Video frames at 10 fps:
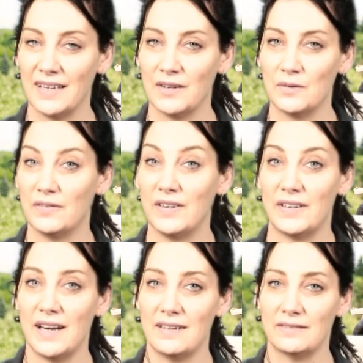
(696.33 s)
Well, fair
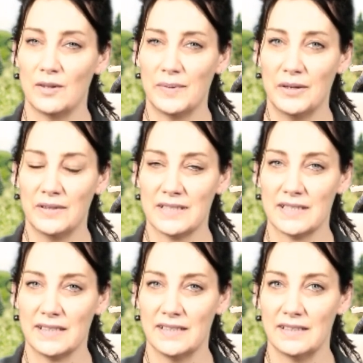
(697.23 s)
enough. I mean,
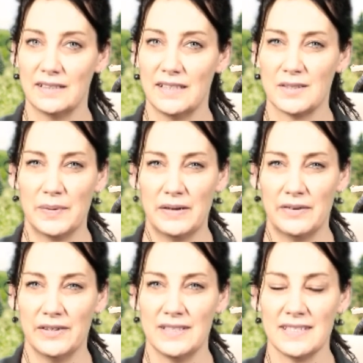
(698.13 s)
honestly, that's pretty
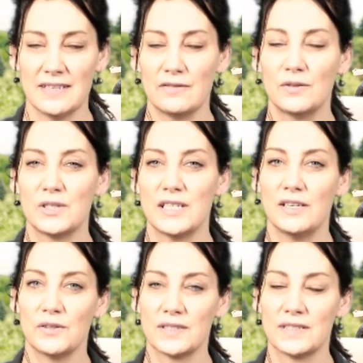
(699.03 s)
rude, isn't it?
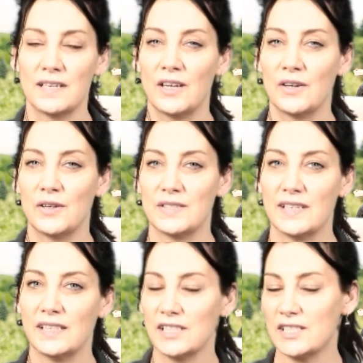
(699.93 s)
Forging her
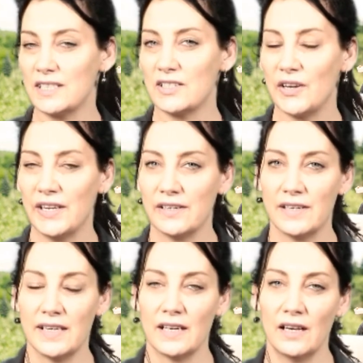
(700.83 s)
signature so he
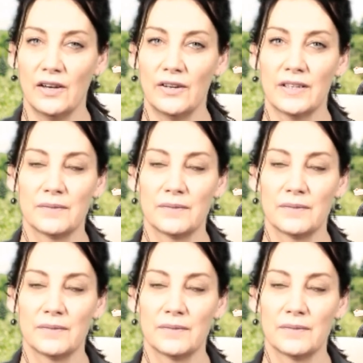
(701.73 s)
could get a loan.